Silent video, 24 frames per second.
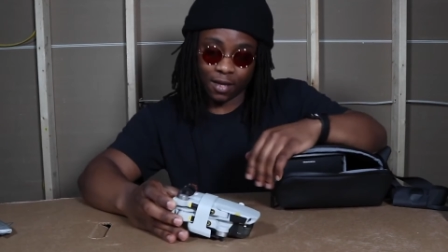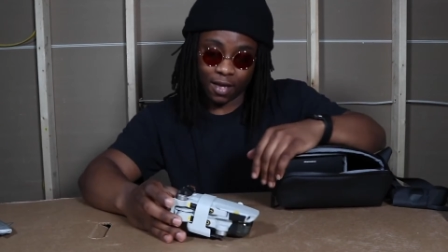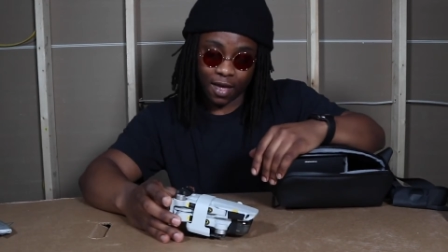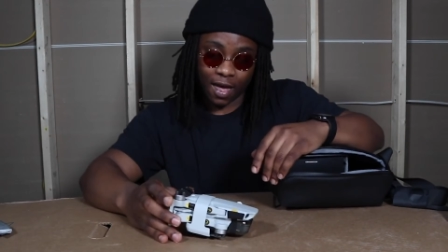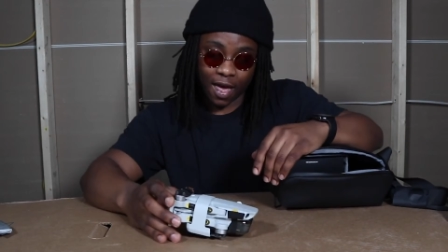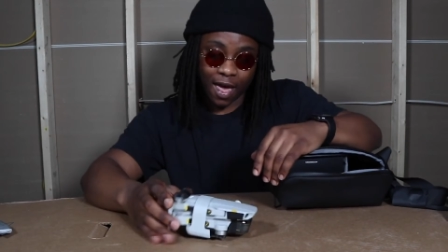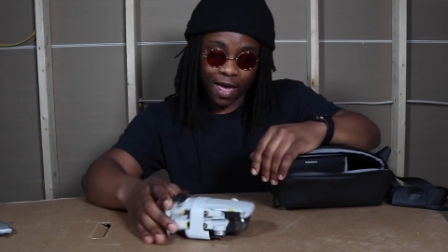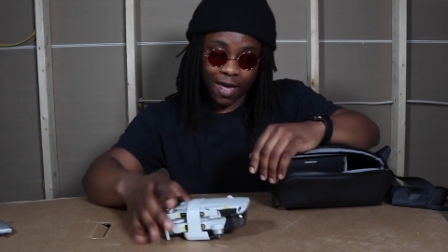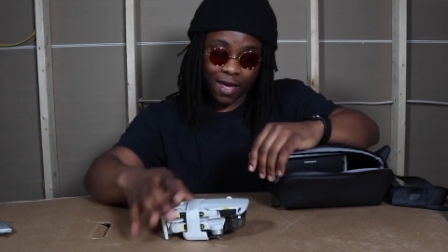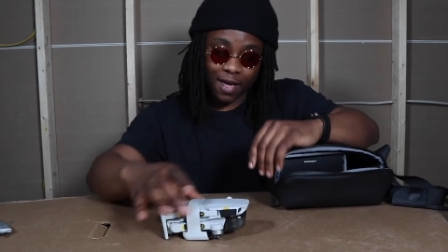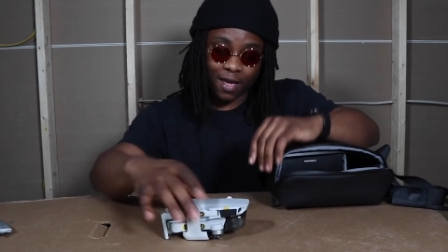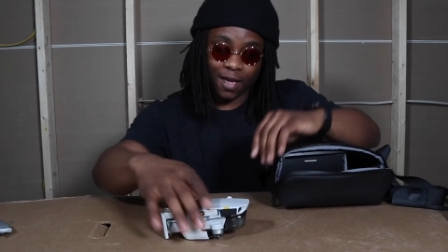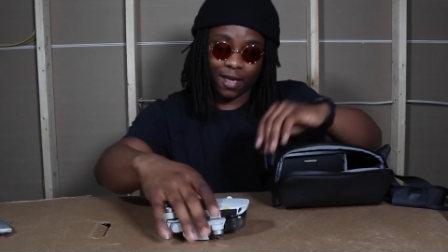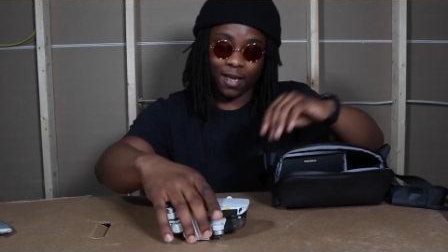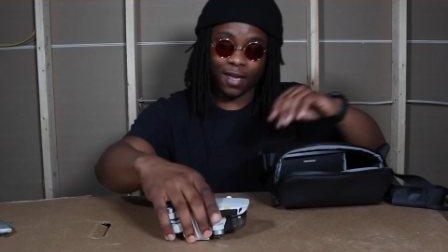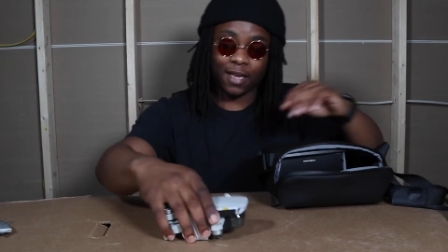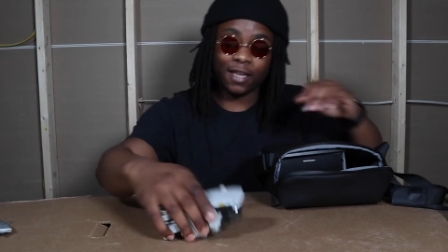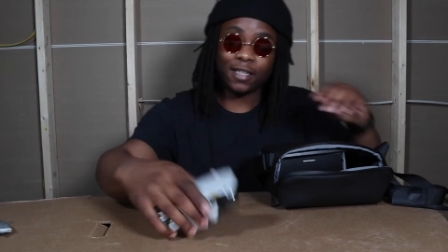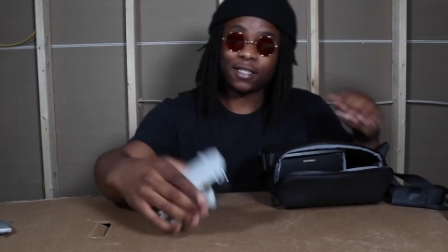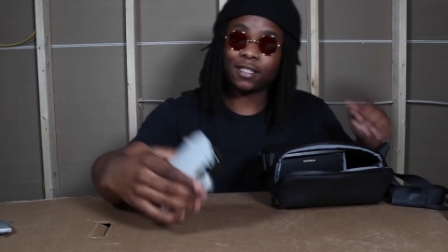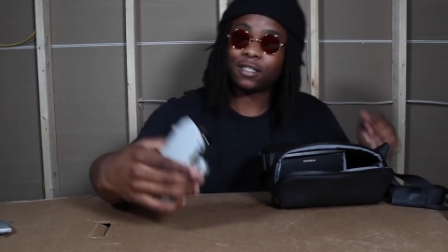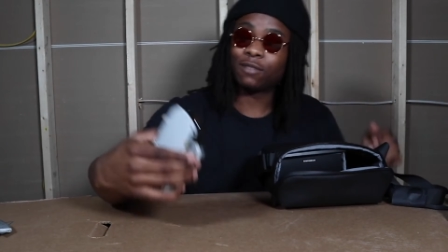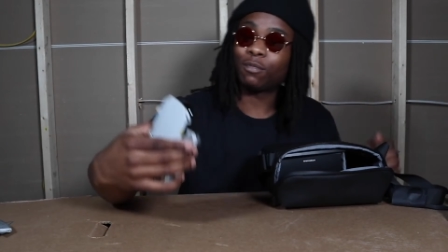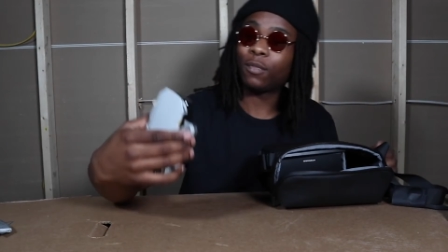Hey,
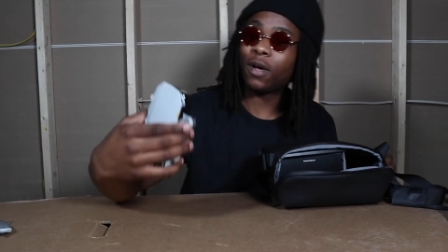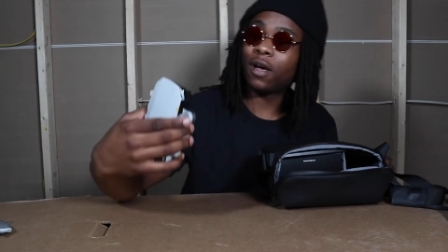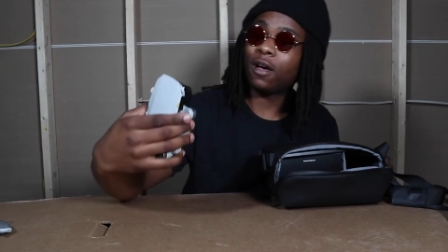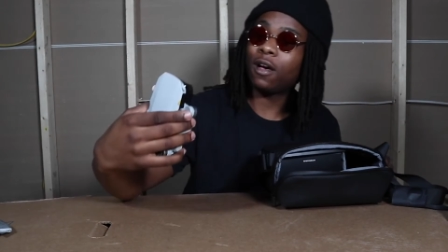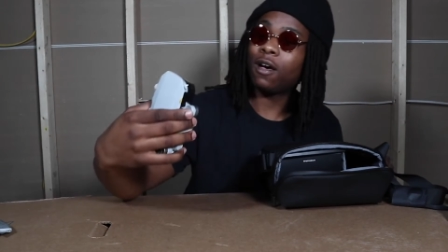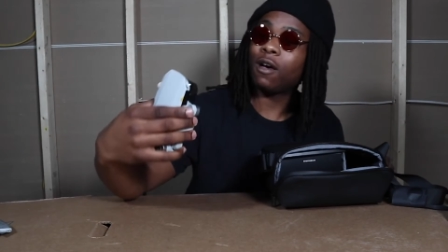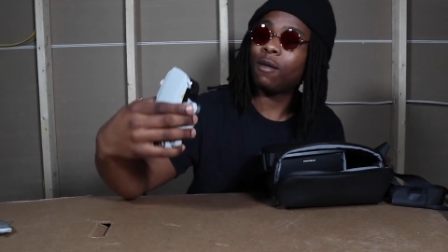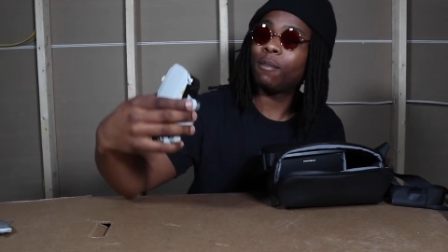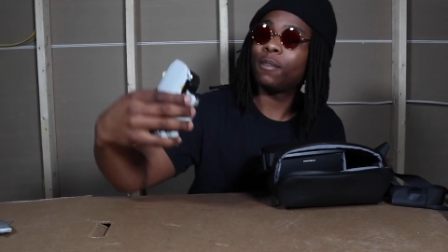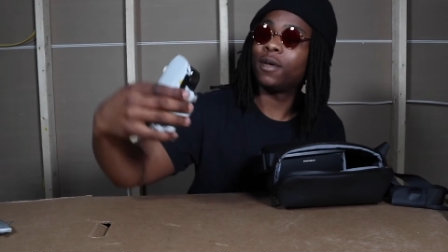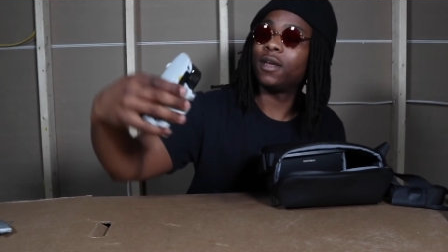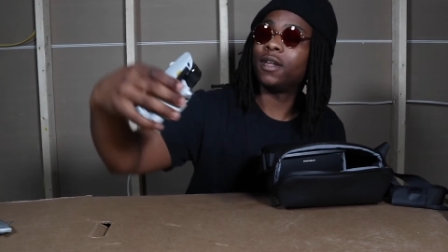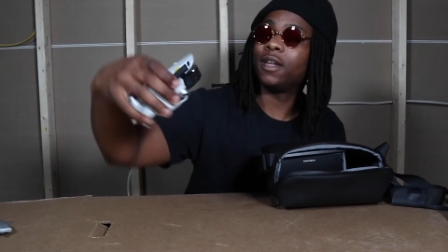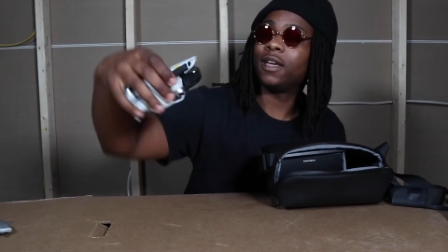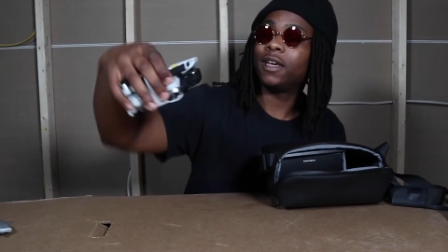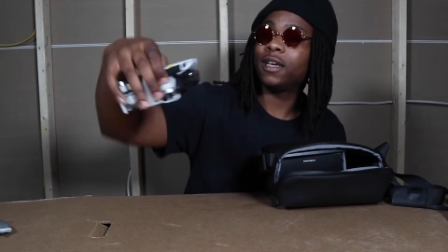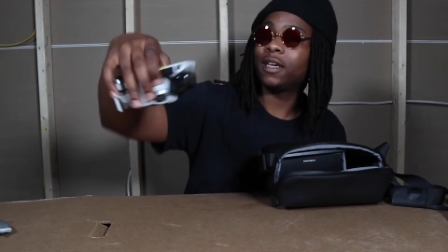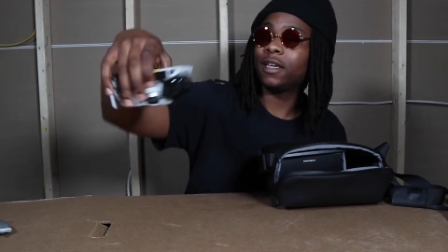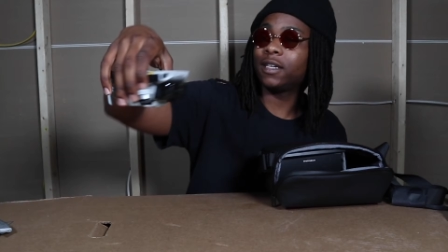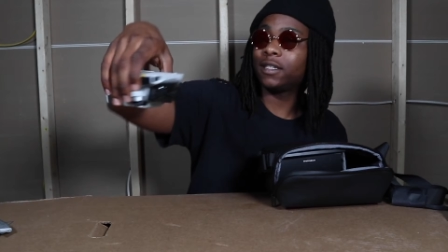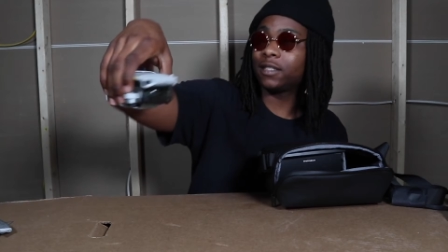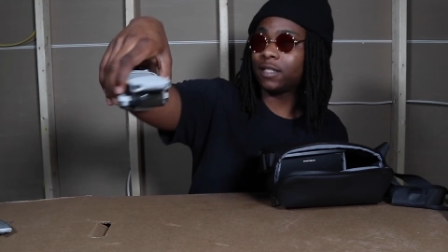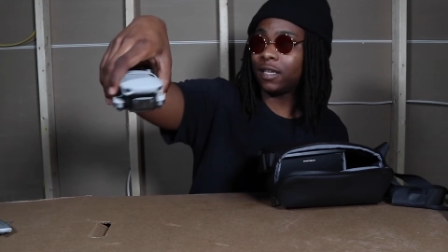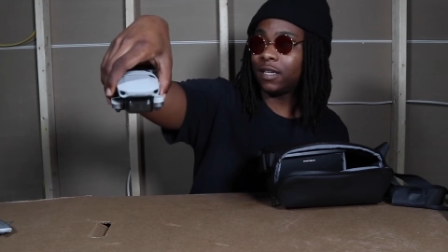it's small, but
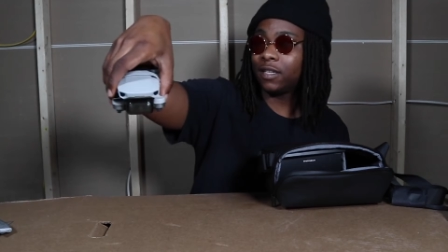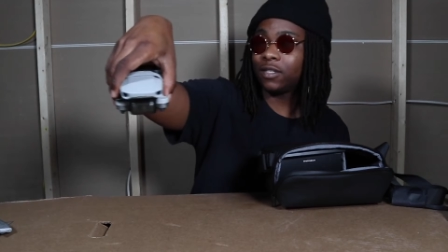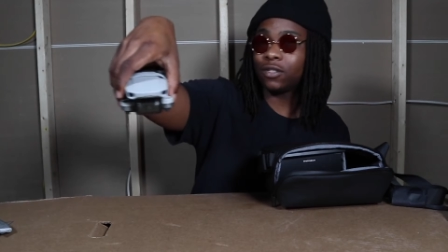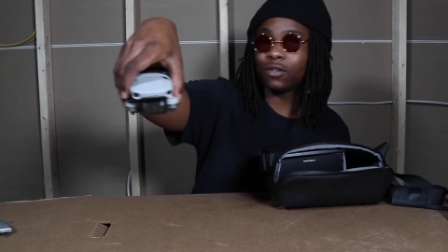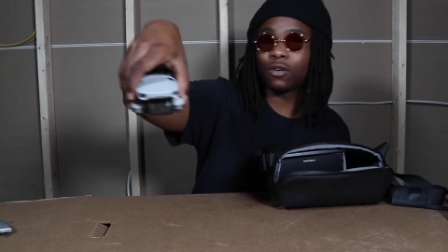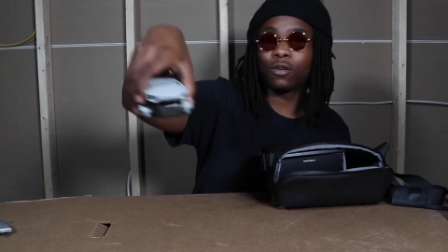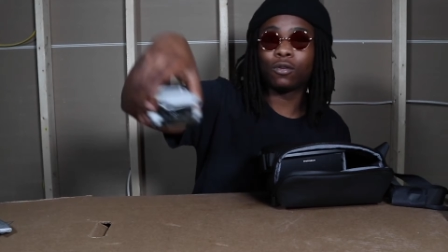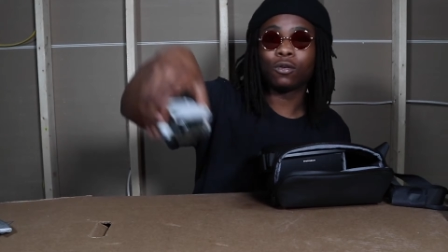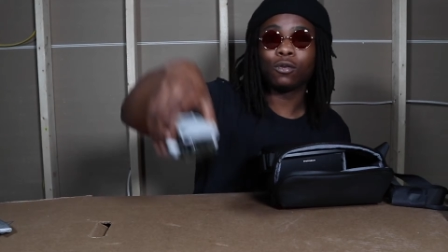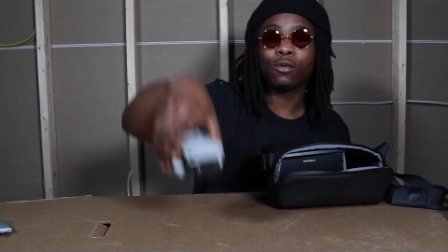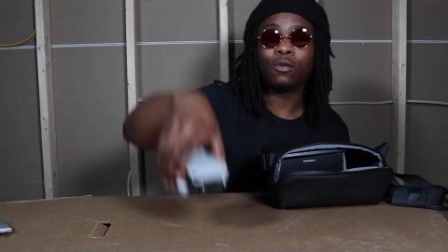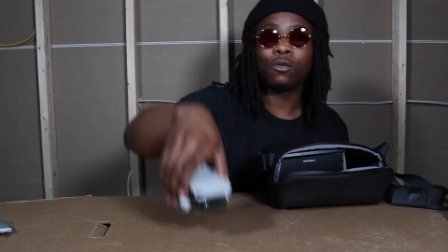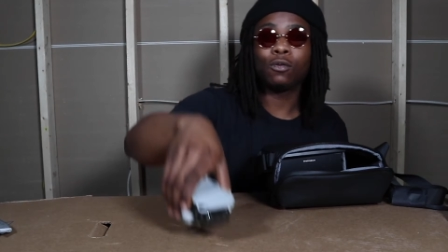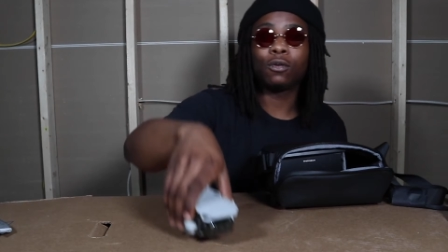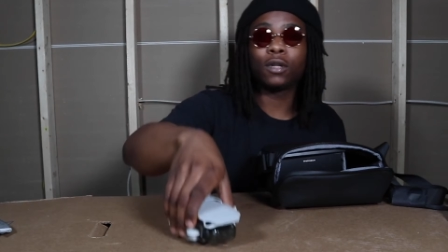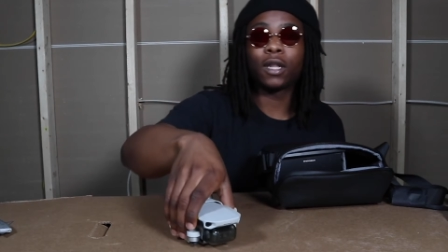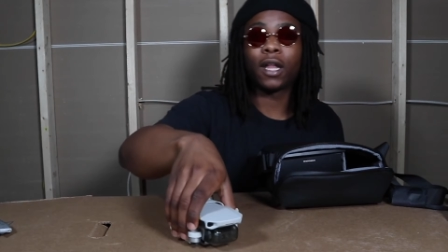it's cool.